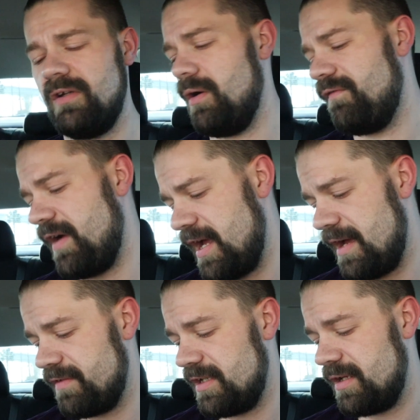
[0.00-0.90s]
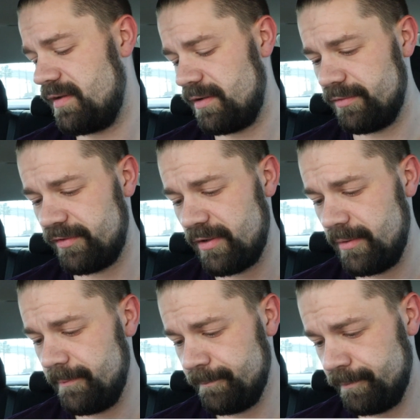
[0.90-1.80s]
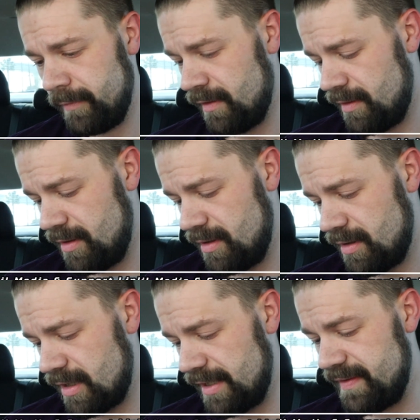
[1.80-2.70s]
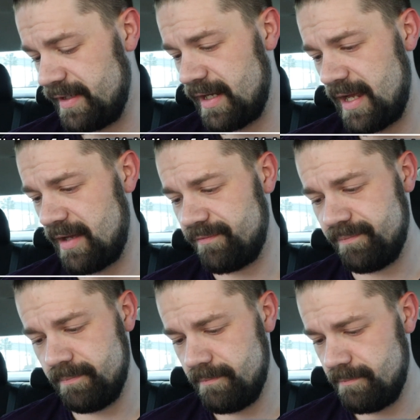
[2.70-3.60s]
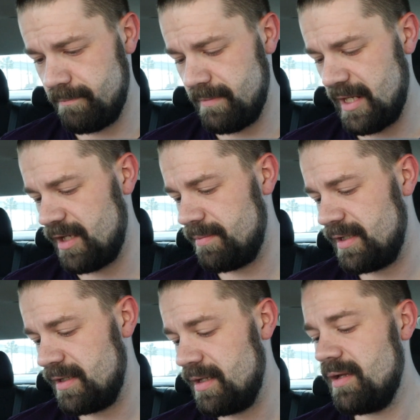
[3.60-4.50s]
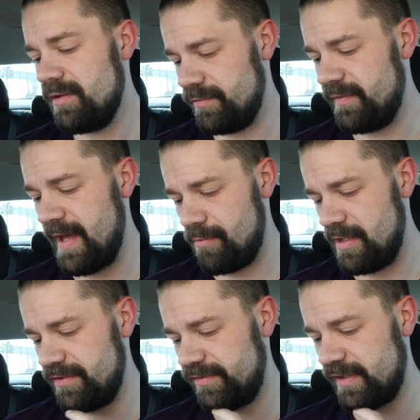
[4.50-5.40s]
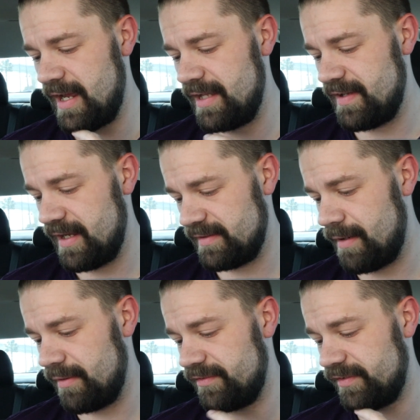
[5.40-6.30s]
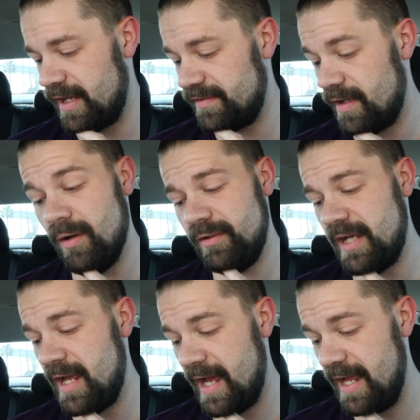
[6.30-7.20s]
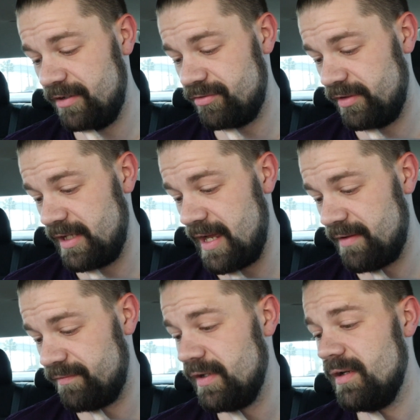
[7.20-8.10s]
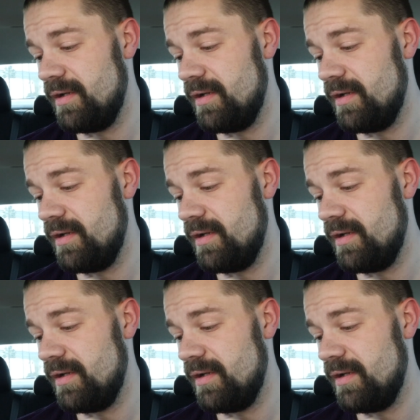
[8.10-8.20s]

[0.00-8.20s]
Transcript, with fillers: even know if I have any of those. I think I have, maybe, that one has Sky Attack, that one has Sky Attack. Okay, I actually have